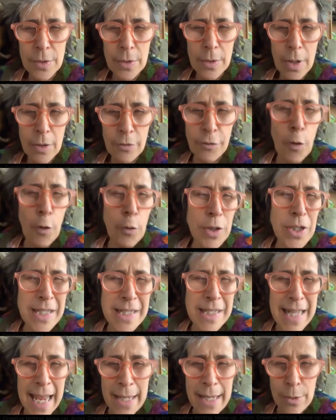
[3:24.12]
foreign
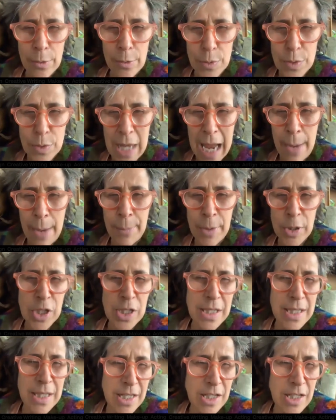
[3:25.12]
sales. How much
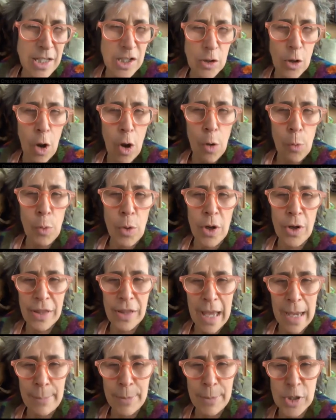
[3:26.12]
is this star worth?
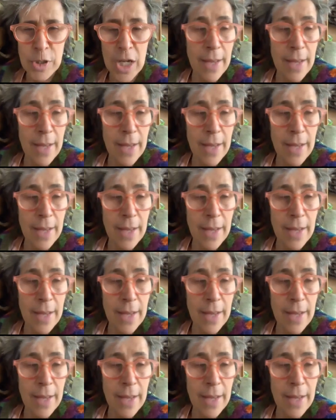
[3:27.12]
How much?